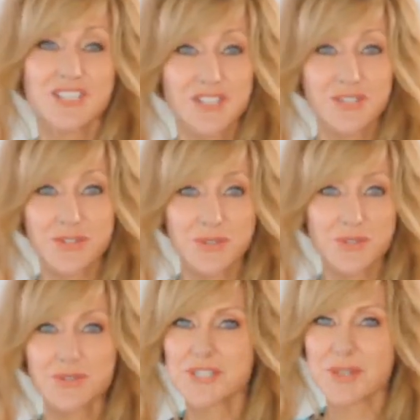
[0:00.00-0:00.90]
to
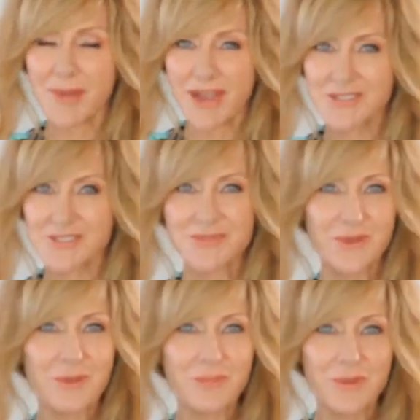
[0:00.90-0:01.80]
use the mouse of
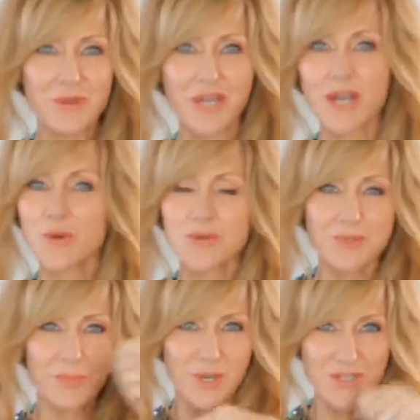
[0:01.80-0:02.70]
your computer, or
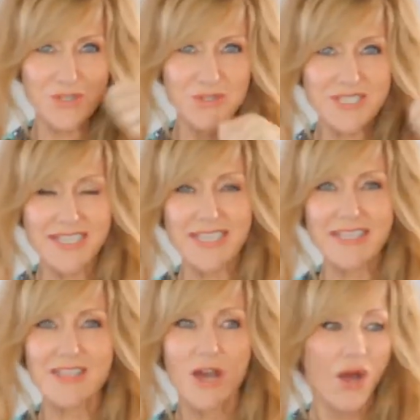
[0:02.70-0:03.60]
to brush your
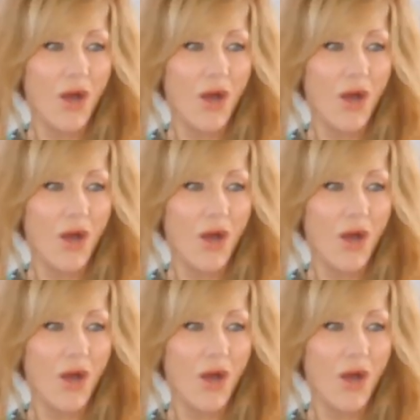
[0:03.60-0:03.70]
teeth,